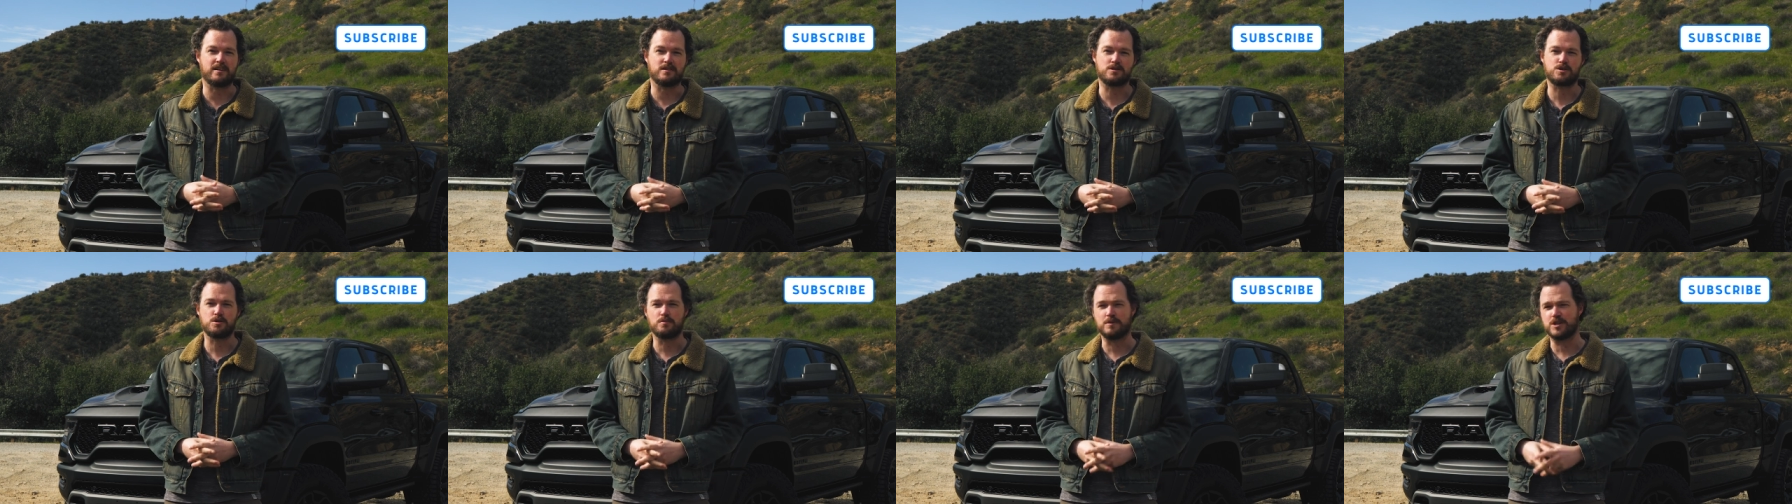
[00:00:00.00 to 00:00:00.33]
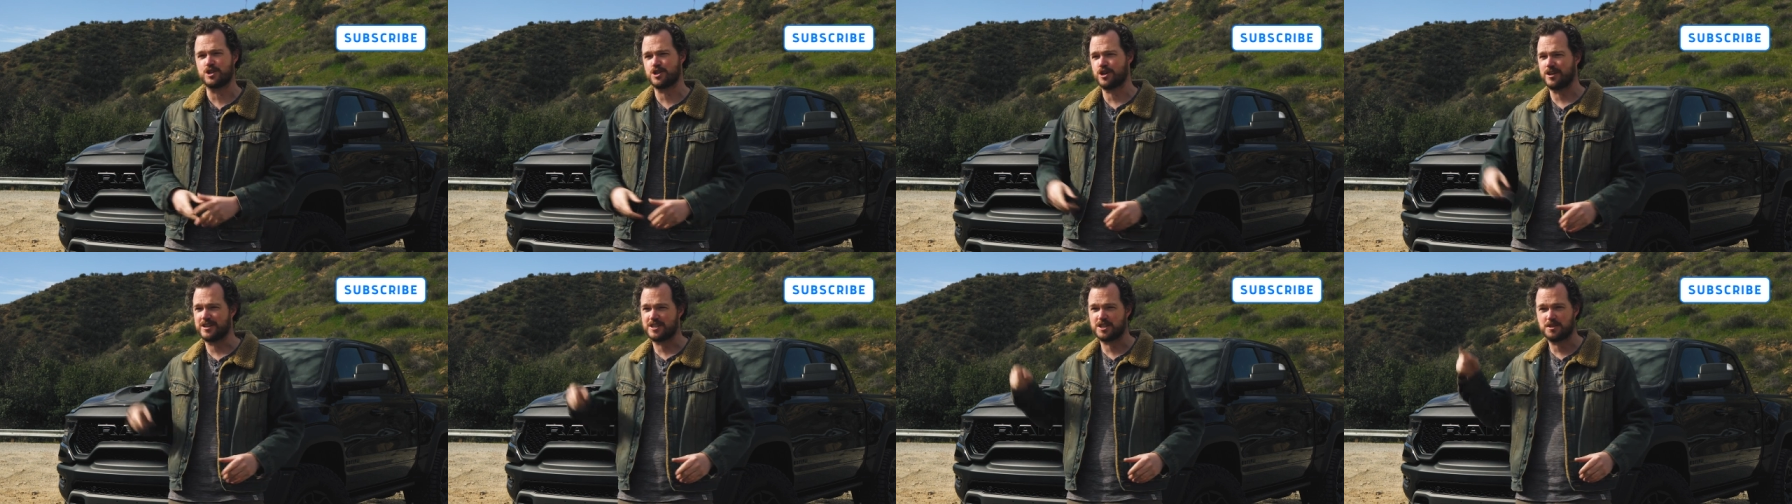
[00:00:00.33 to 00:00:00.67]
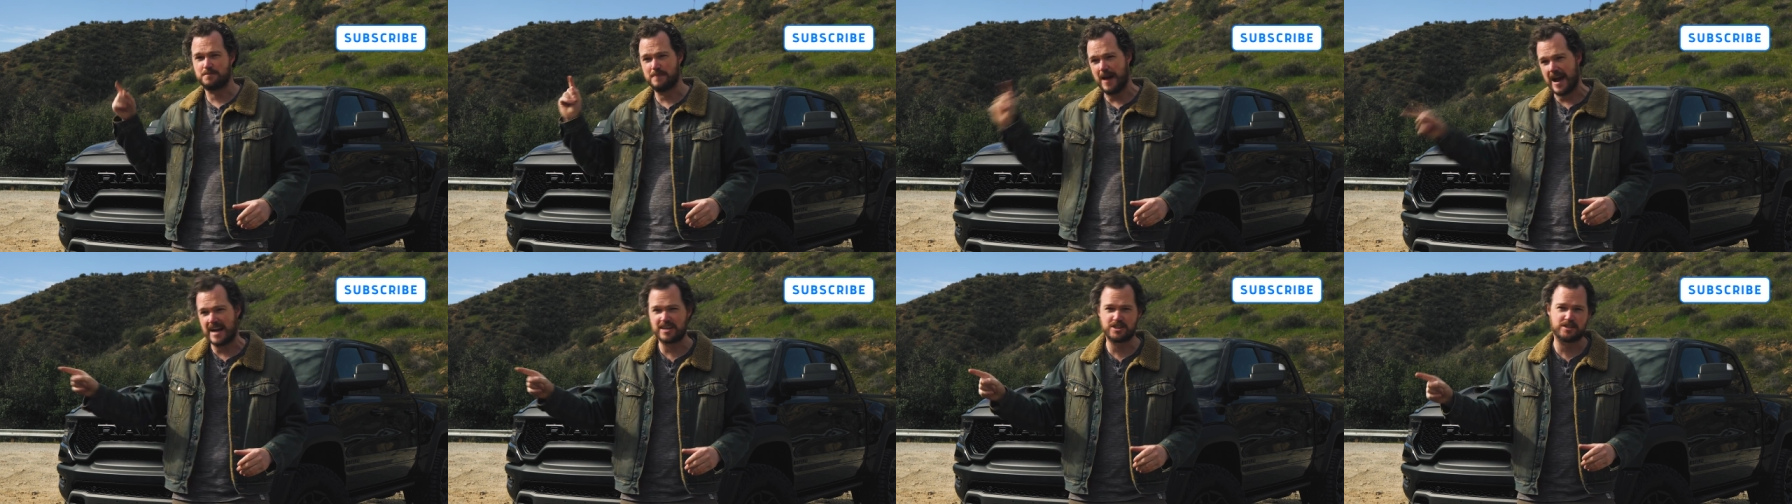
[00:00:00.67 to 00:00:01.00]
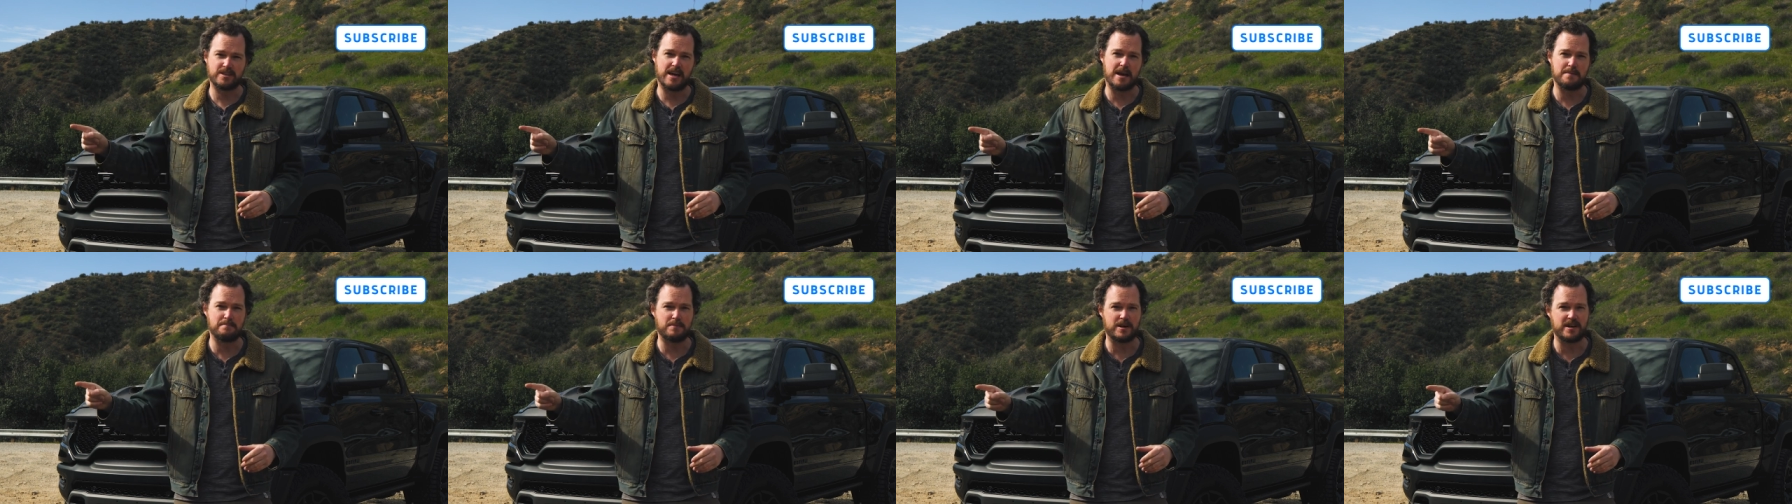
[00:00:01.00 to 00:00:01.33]
so be sure to smash
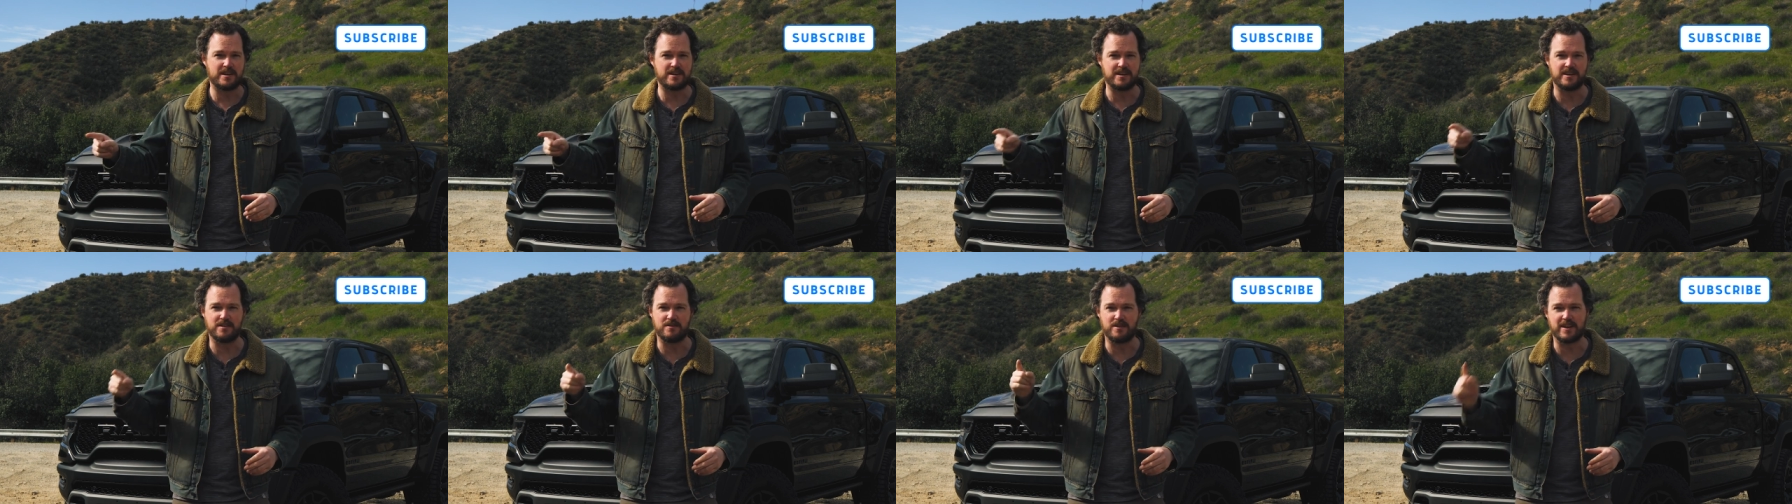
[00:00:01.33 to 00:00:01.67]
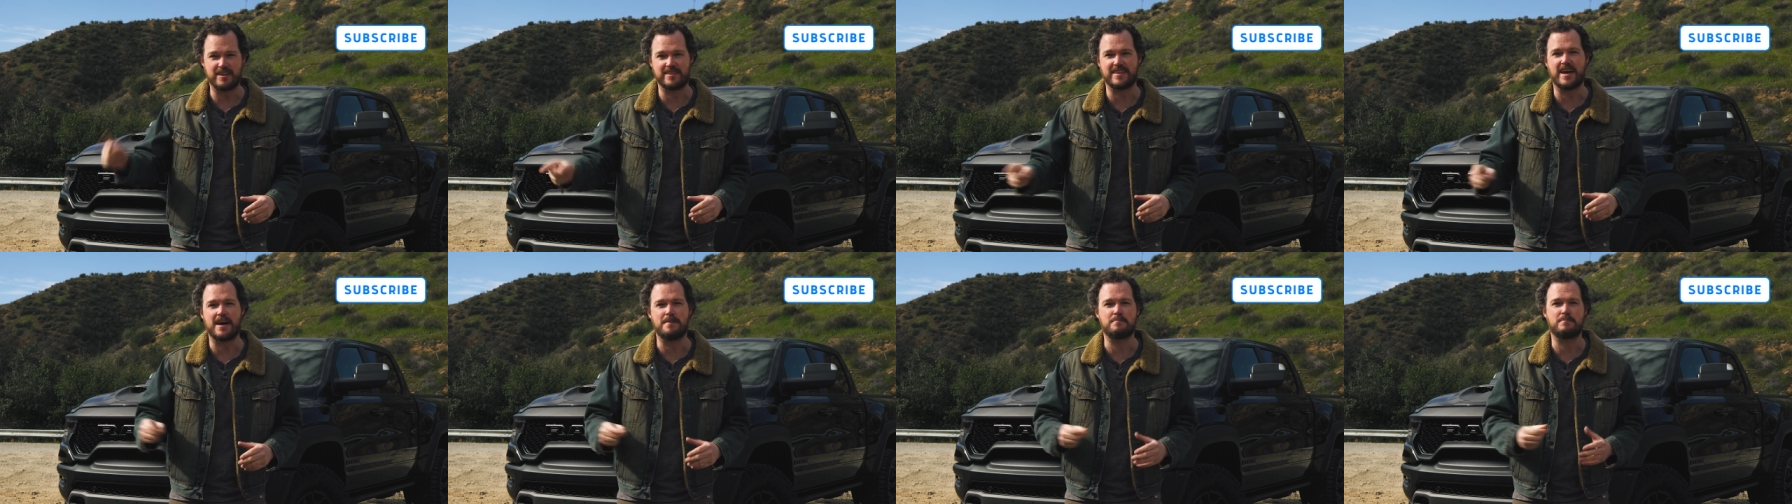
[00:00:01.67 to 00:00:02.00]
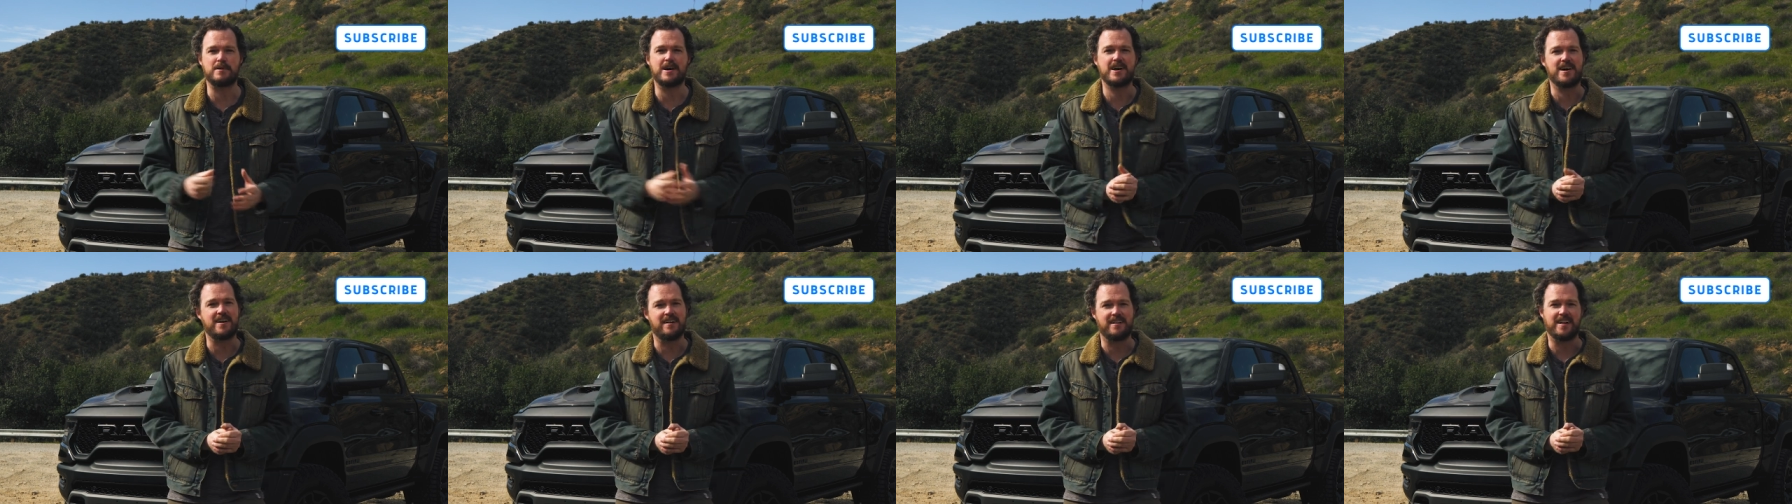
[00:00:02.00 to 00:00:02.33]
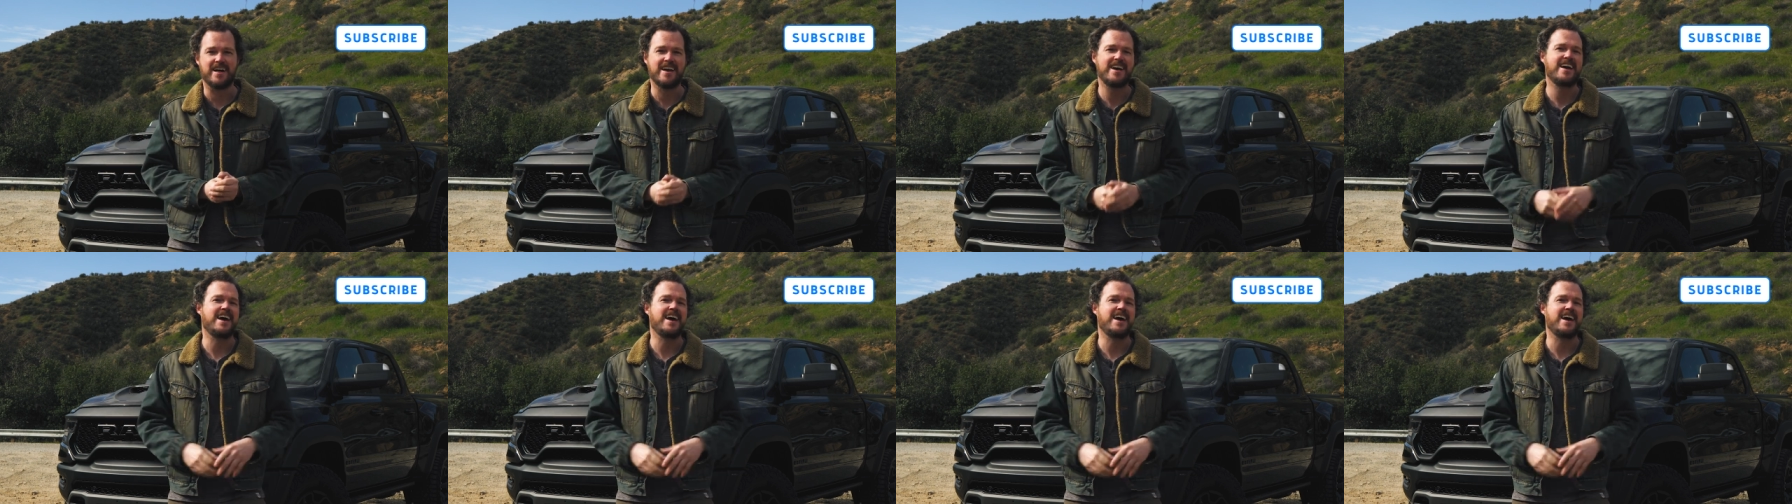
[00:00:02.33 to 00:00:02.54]
that button and ring that bell.